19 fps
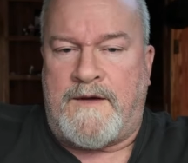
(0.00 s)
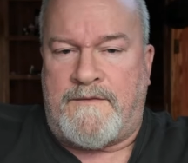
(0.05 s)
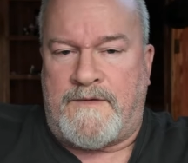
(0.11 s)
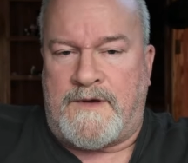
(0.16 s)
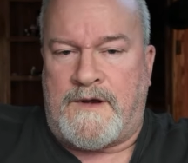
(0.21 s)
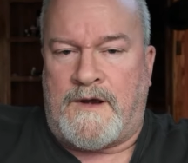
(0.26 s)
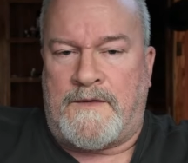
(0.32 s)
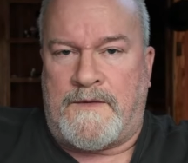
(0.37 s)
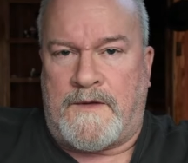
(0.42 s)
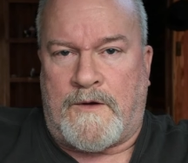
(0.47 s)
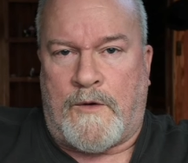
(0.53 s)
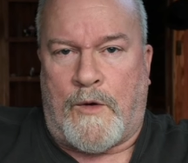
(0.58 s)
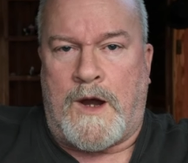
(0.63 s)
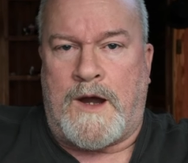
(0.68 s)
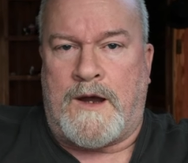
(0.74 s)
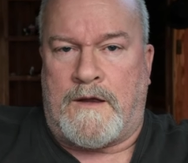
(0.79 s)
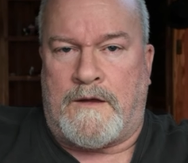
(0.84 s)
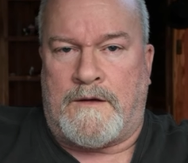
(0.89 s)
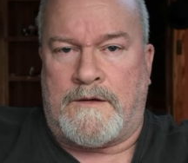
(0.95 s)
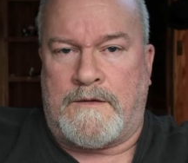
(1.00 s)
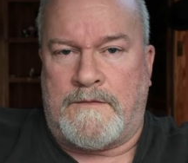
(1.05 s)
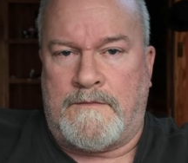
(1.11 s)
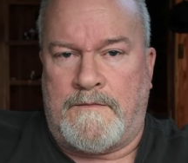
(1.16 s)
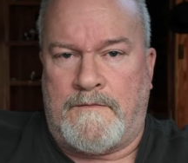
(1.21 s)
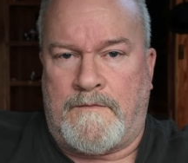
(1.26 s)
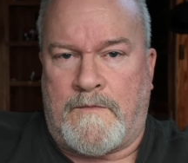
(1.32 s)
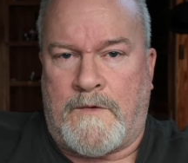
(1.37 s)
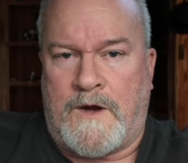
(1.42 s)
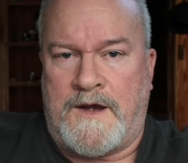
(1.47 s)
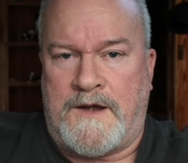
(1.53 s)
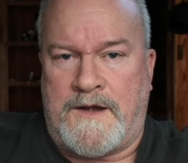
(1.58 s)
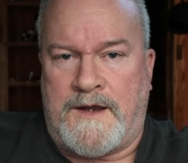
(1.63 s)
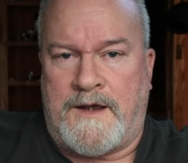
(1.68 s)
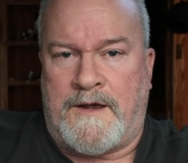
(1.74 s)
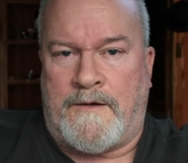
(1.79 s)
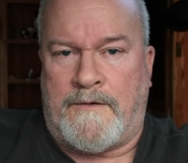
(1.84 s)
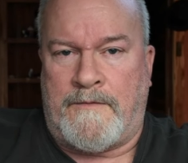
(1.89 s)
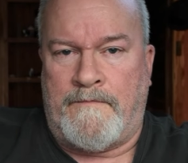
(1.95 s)
have it on the ground right
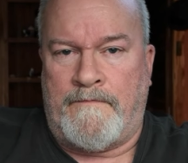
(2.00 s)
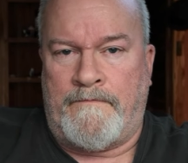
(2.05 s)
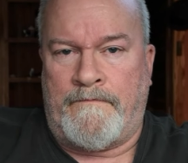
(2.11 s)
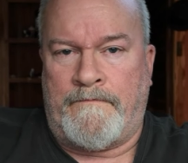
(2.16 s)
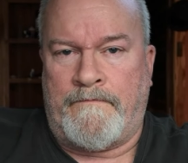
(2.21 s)
now.